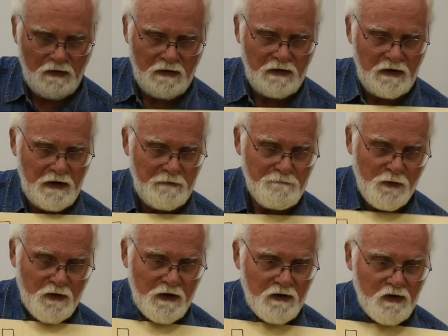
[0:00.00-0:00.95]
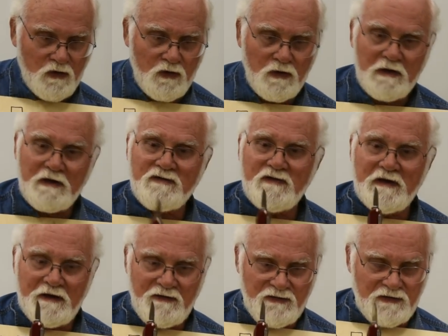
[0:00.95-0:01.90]
the important tool is
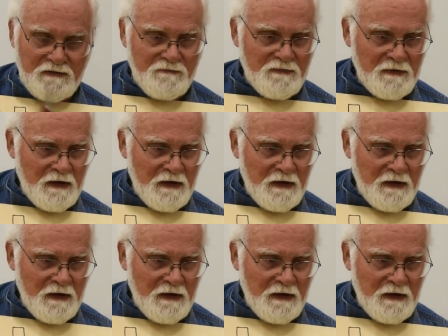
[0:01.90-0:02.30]
this.